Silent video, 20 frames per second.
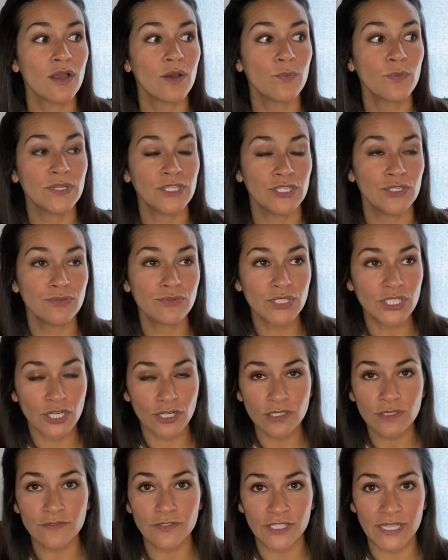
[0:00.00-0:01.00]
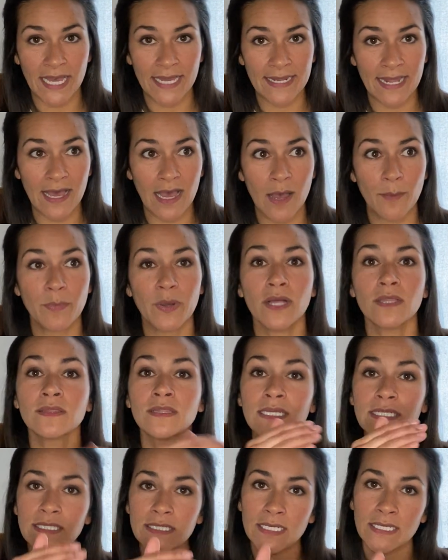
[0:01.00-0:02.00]
when you search for that app, a
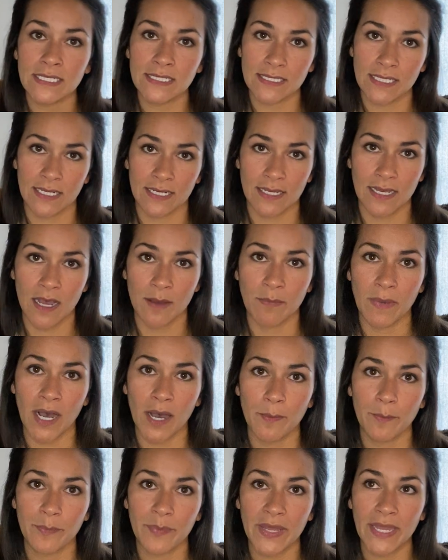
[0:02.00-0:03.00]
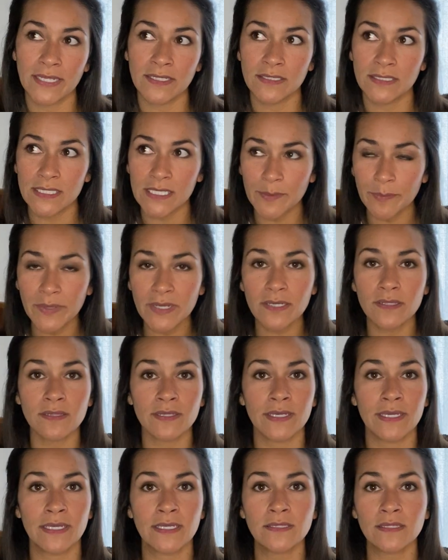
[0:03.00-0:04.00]
listing is going to come up. And
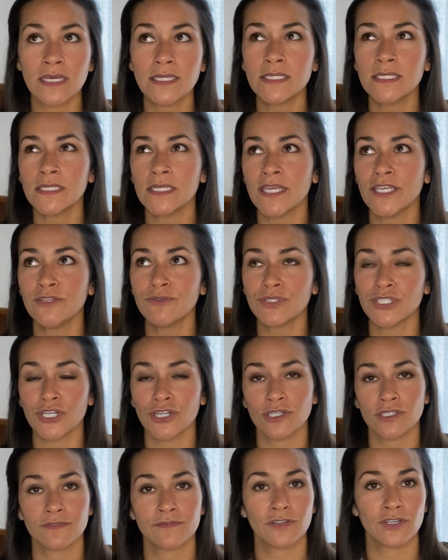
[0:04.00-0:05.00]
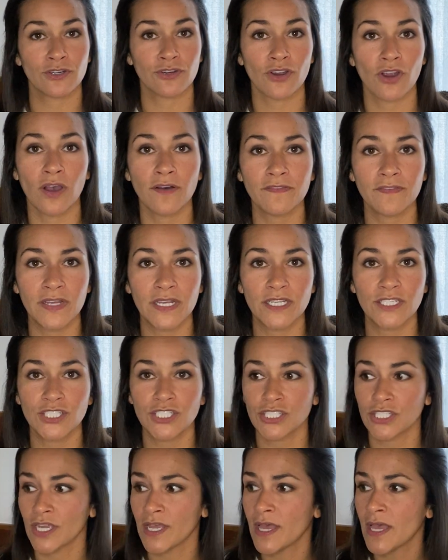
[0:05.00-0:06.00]
typically, let's say you search for
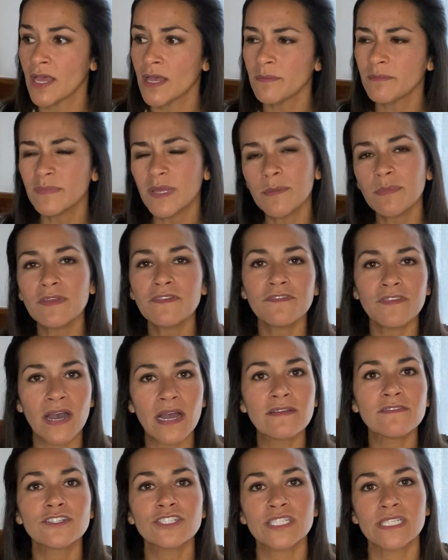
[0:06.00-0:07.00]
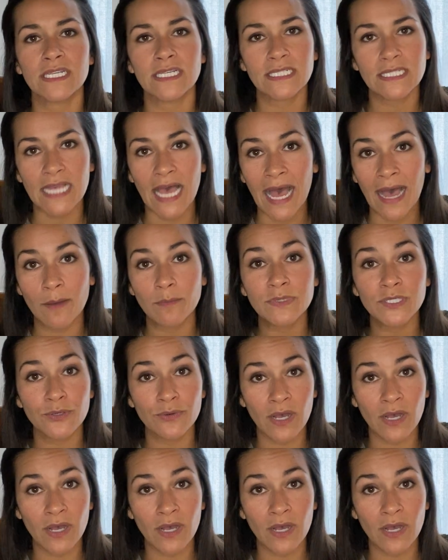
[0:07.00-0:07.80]
crawfish, maybe 5 or 6 apps will